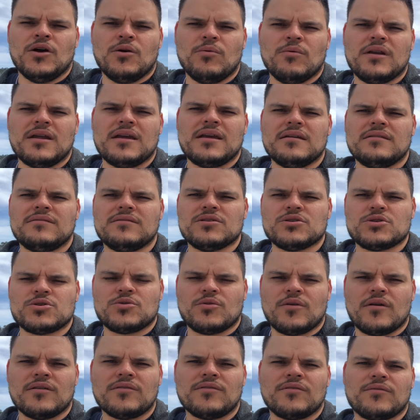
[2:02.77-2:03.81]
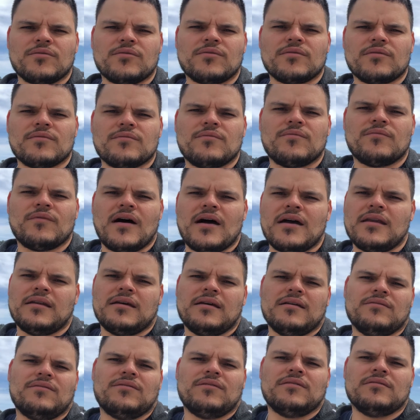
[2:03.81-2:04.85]
want to get the stressors of
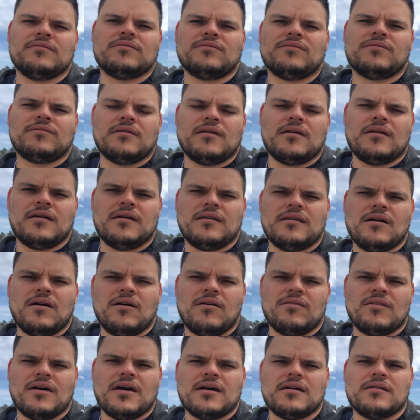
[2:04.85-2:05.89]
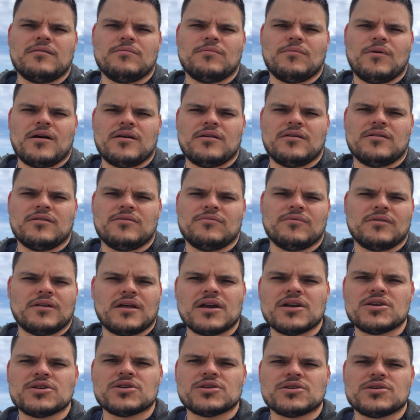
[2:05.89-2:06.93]
finance and all that while you're in a
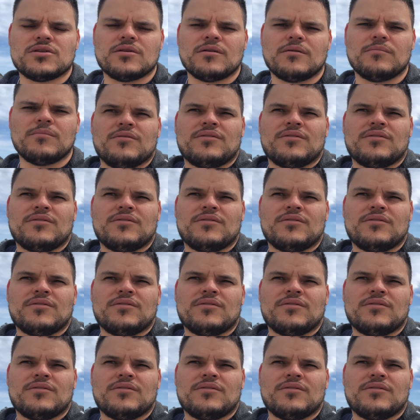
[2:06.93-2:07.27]
relationship.